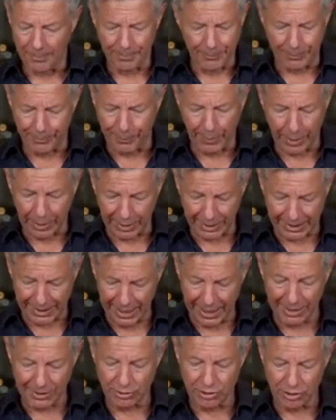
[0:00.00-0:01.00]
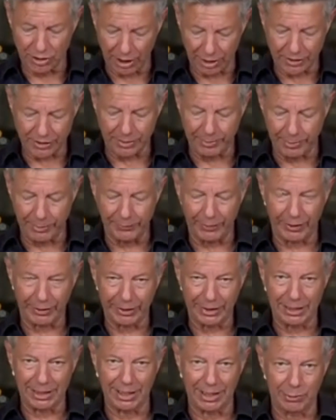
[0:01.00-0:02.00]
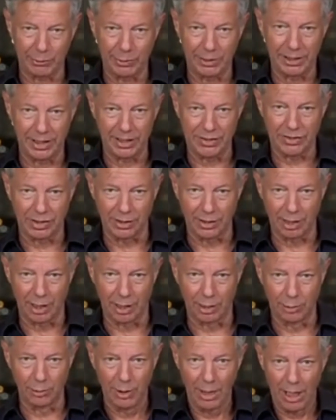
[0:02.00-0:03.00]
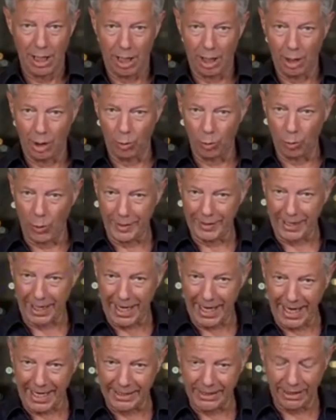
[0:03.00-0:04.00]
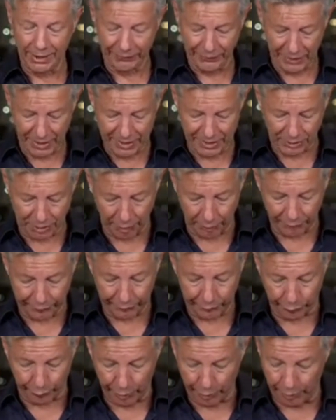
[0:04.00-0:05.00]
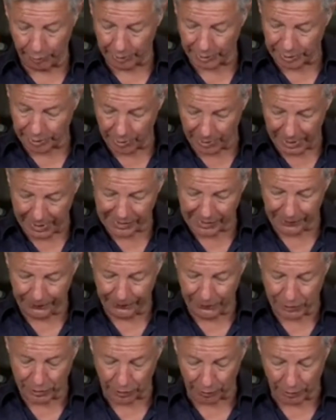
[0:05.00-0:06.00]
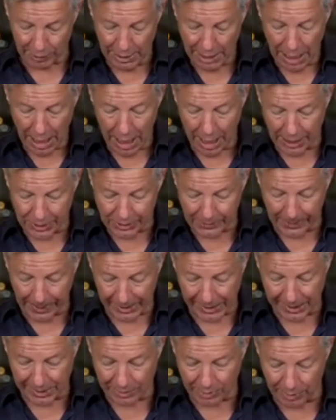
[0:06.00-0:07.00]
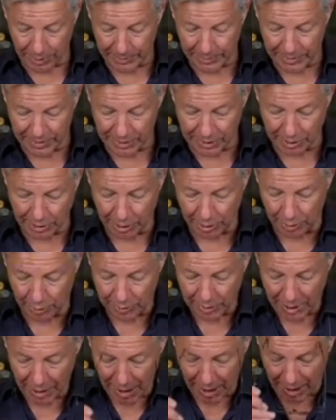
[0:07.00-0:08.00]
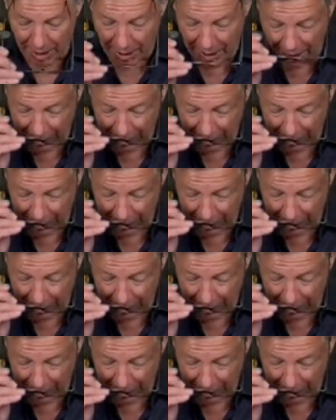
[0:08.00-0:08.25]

But again, just to be very clear, we need to know whether any of these got through. A US official speaking to ABC News has